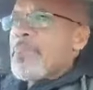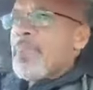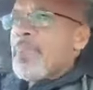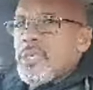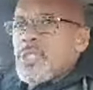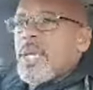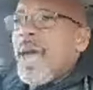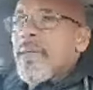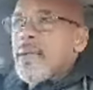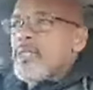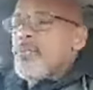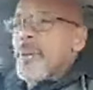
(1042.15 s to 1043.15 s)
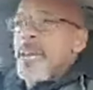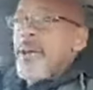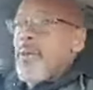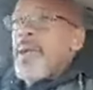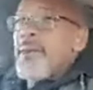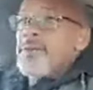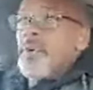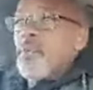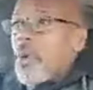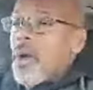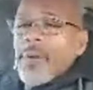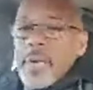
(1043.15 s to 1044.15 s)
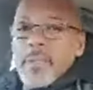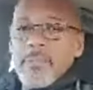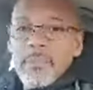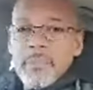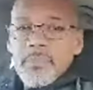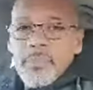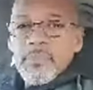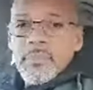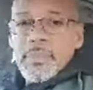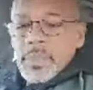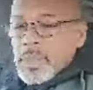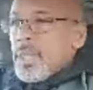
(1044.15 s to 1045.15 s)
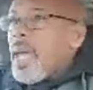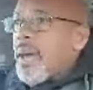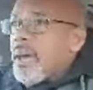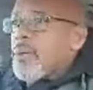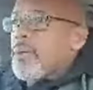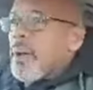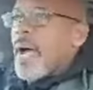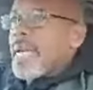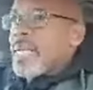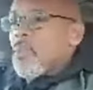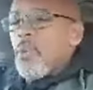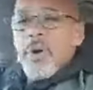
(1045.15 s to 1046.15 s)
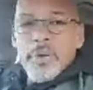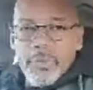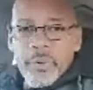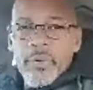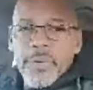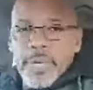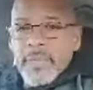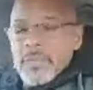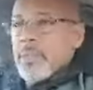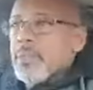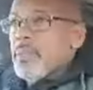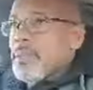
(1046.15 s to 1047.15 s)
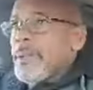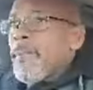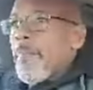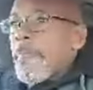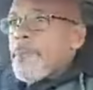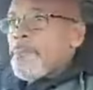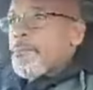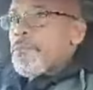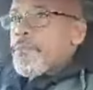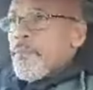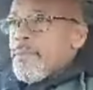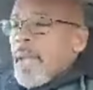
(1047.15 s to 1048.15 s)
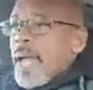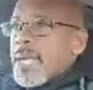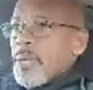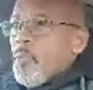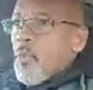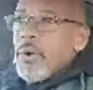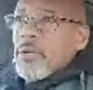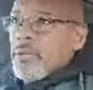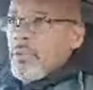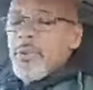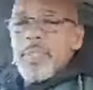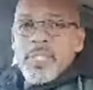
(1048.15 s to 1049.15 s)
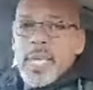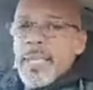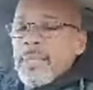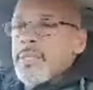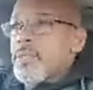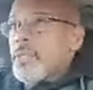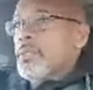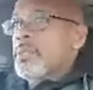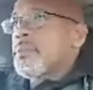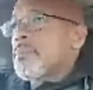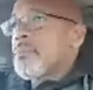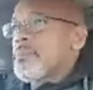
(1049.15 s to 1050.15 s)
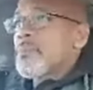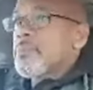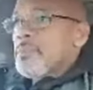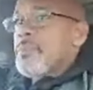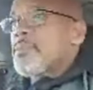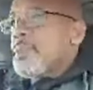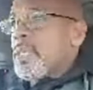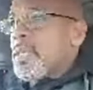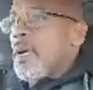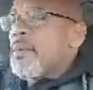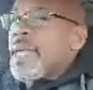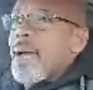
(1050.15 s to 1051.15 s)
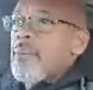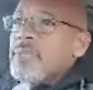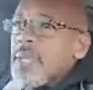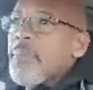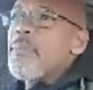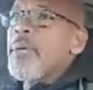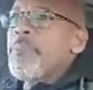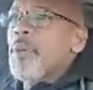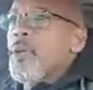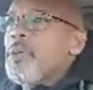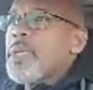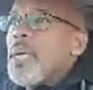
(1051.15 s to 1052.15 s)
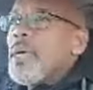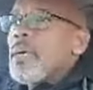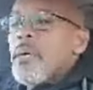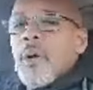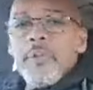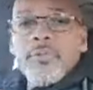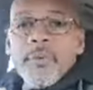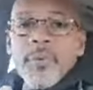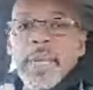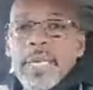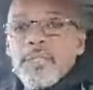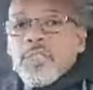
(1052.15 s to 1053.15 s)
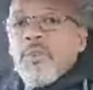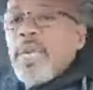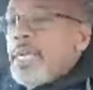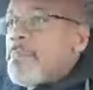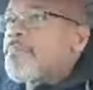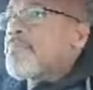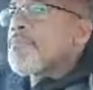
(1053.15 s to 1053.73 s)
It's a challenge, but I don't have to worry. Yeah, you know, I can work through this. I can work through the challenges. You know, now some people go through the extreme.